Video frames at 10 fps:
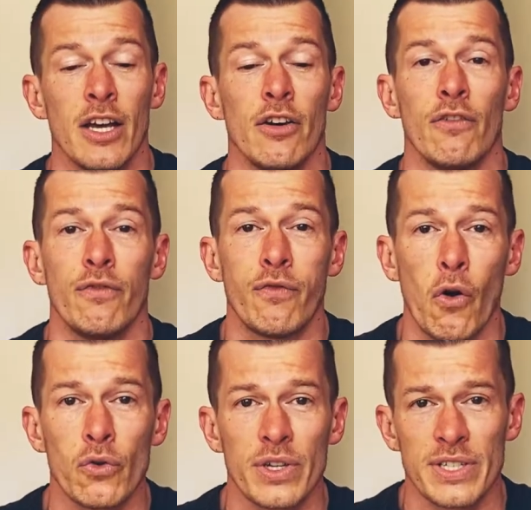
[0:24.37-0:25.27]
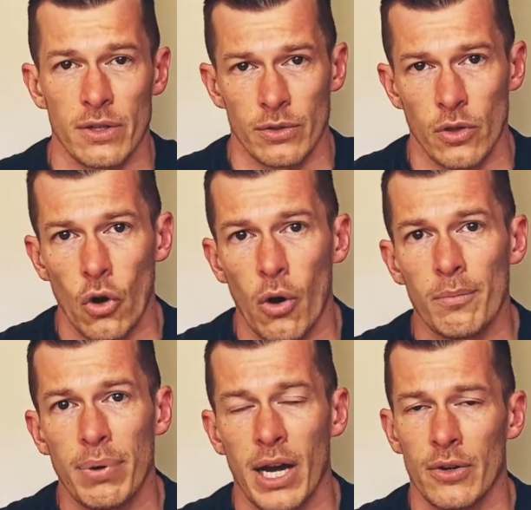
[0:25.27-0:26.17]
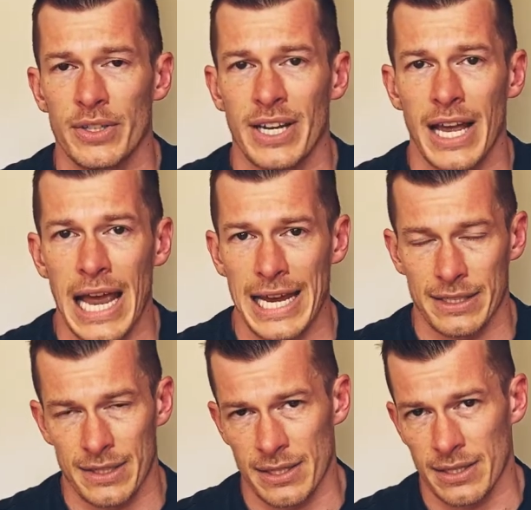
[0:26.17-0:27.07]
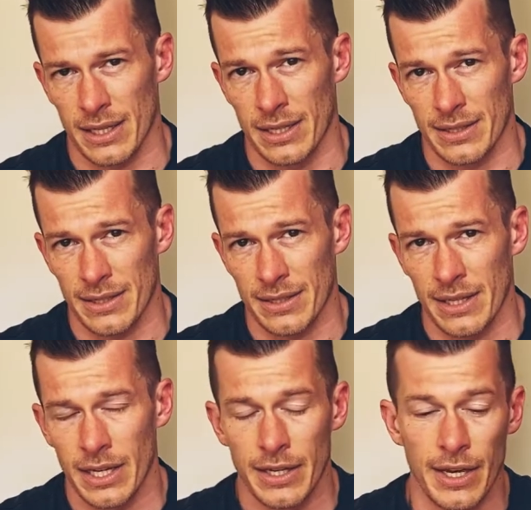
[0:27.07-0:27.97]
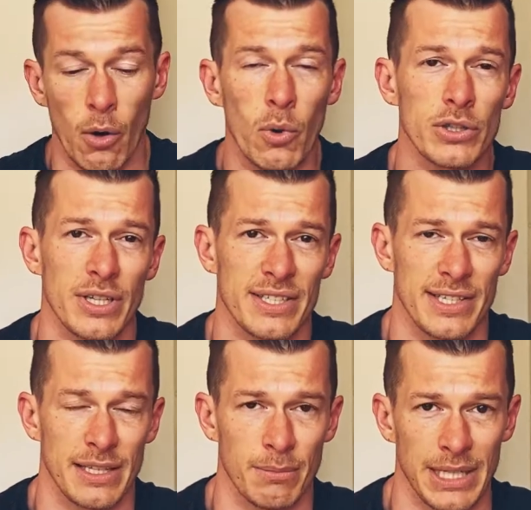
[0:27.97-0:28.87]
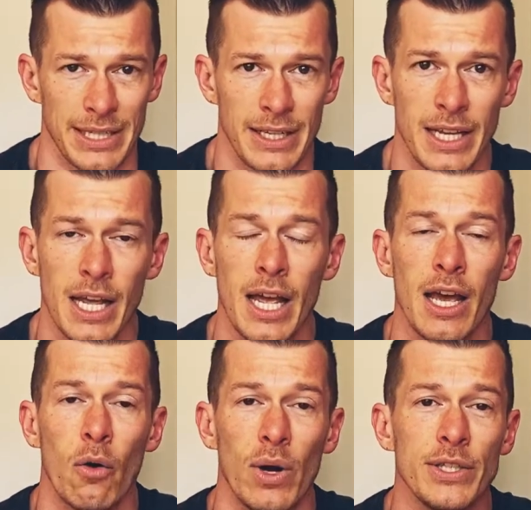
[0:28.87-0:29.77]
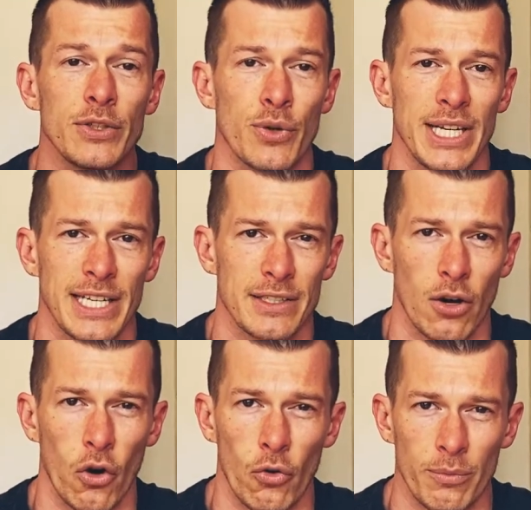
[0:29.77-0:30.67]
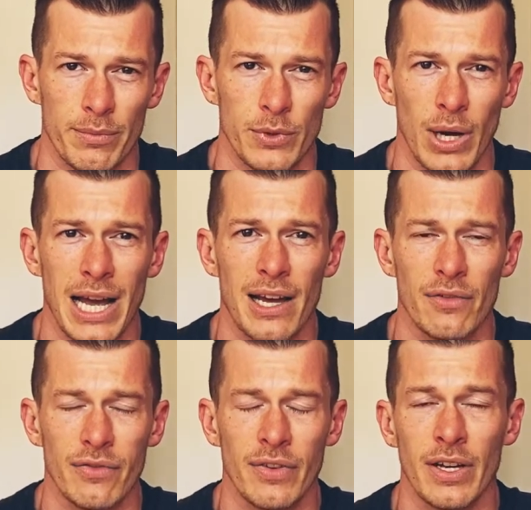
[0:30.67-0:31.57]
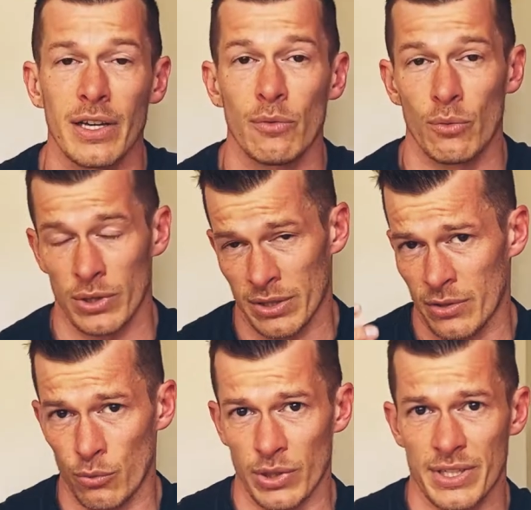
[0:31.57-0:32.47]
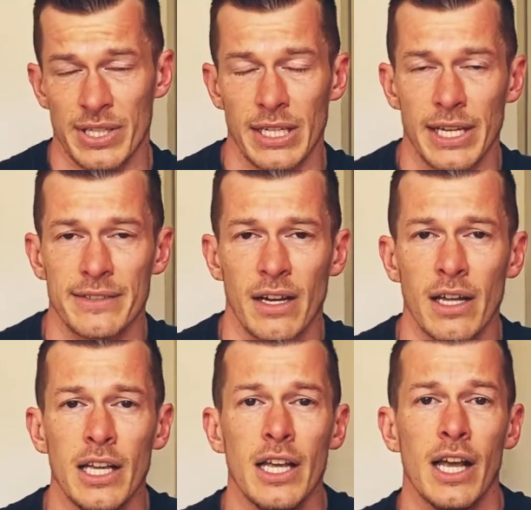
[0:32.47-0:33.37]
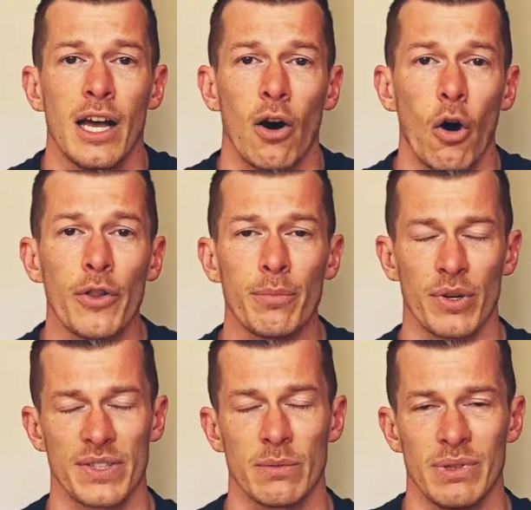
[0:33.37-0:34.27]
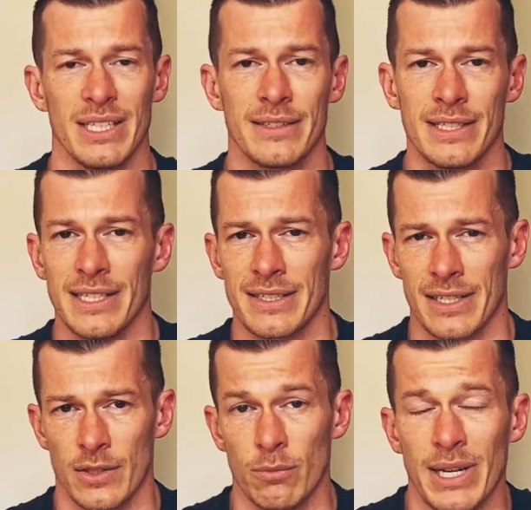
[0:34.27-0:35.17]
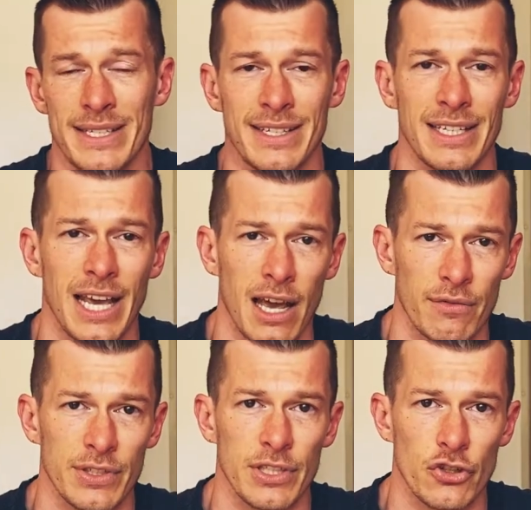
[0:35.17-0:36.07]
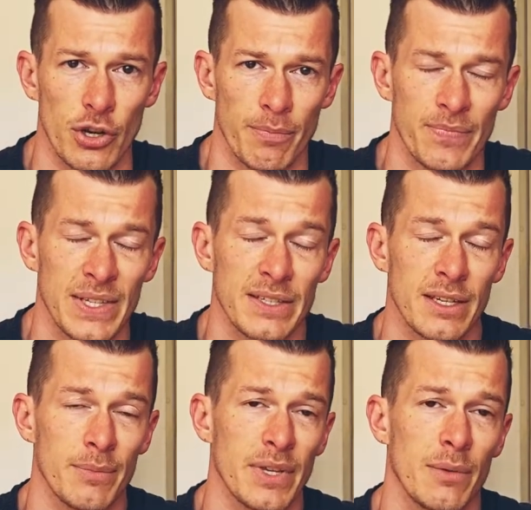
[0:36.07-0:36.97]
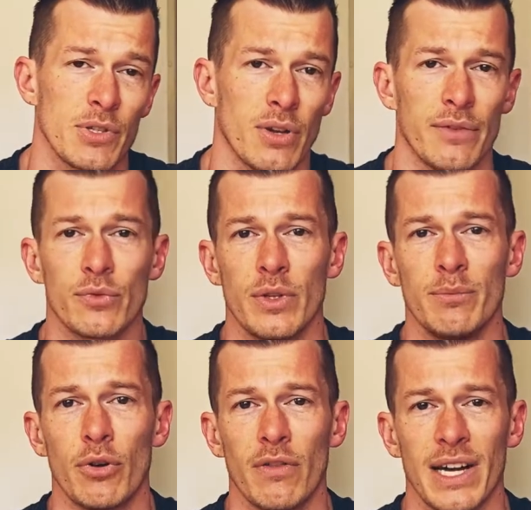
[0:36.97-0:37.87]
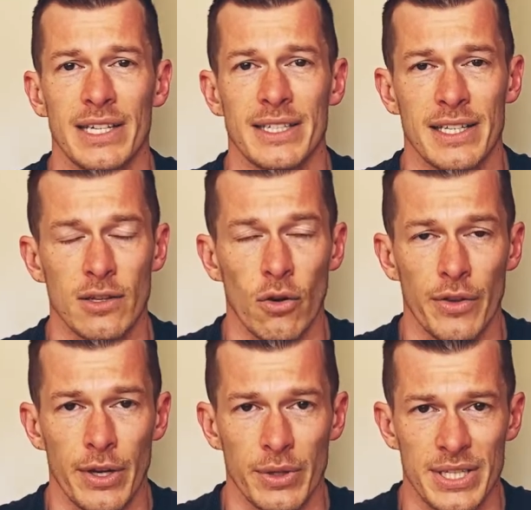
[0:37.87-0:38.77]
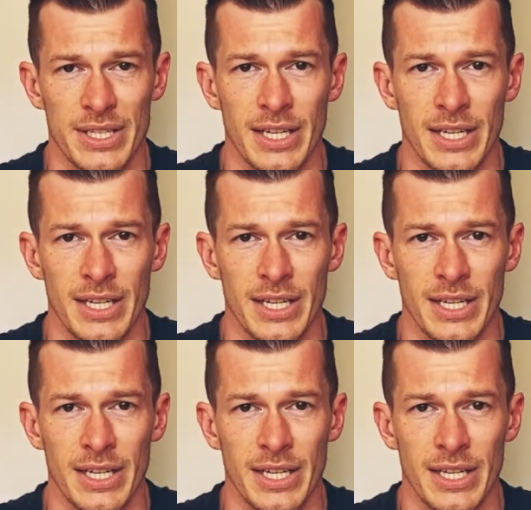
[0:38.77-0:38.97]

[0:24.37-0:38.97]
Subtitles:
Focus on compound exercises. Now what does that mean? When you train at home, you have, what you will see later, all the possibilities that you basically have in a gym. Sometimes you have to improvise, that's all there is.